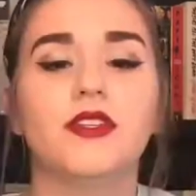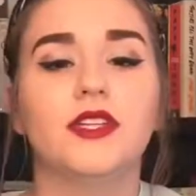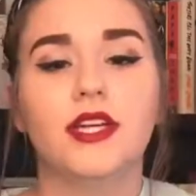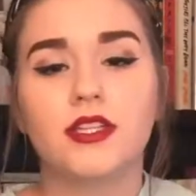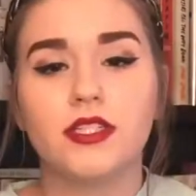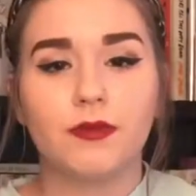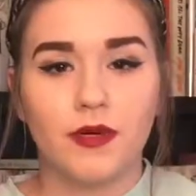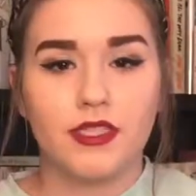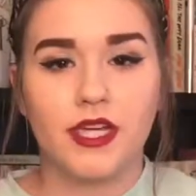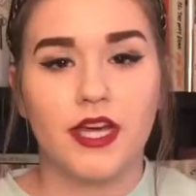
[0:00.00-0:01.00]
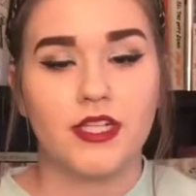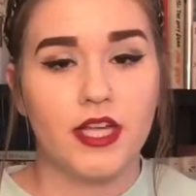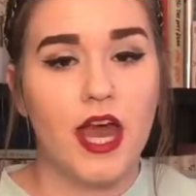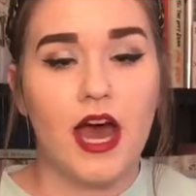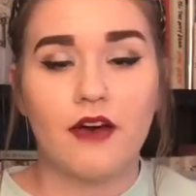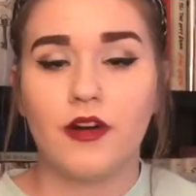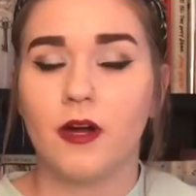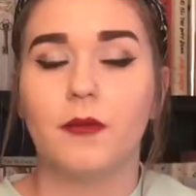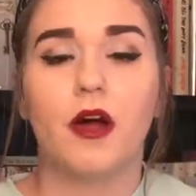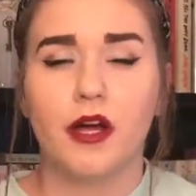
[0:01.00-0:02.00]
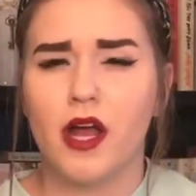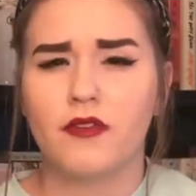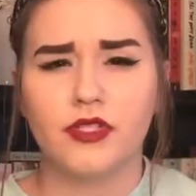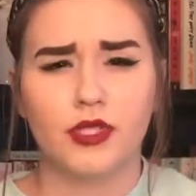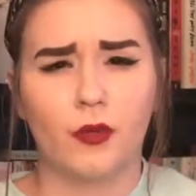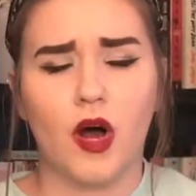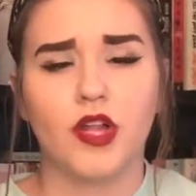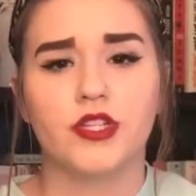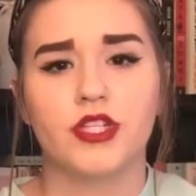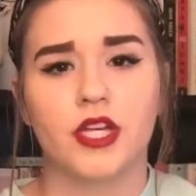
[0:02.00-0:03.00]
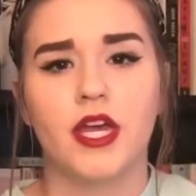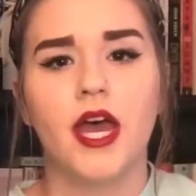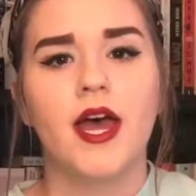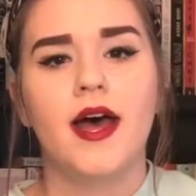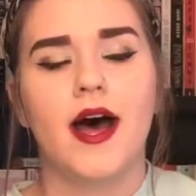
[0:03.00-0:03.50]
So the next 2 books I actually have are part of a duology.